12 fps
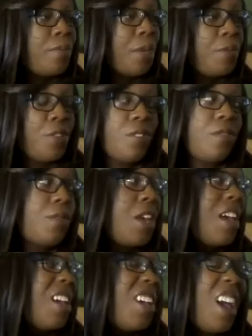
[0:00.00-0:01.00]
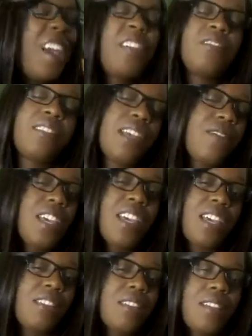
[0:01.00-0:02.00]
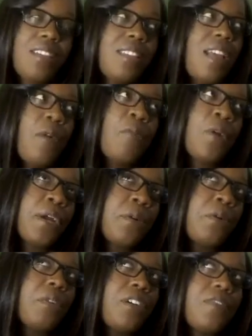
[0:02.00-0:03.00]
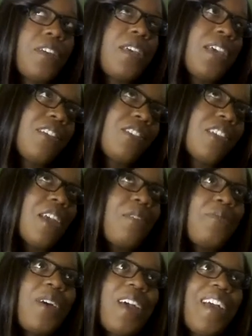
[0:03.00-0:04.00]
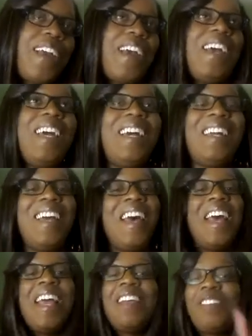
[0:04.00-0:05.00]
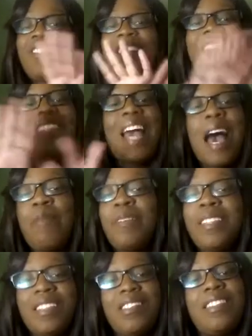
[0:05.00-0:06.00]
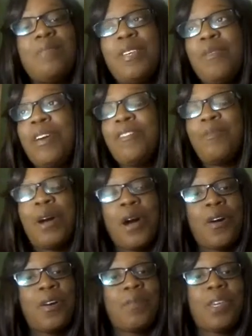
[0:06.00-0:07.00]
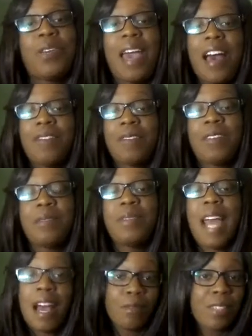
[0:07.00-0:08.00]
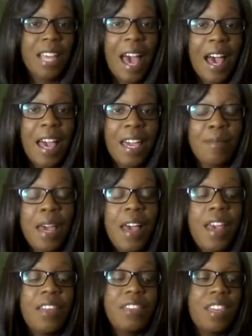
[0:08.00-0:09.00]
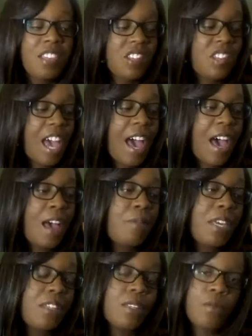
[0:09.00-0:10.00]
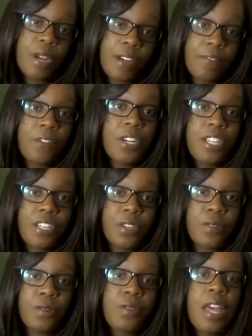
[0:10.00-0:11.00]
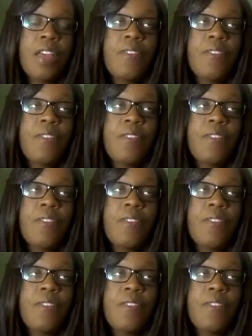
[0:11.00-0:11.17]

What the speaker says: Maybe I ain't gonna say vacation. Let's not work when we're on vacation. But if you just happen to just be away from home and you have some downtime, this job is great for you.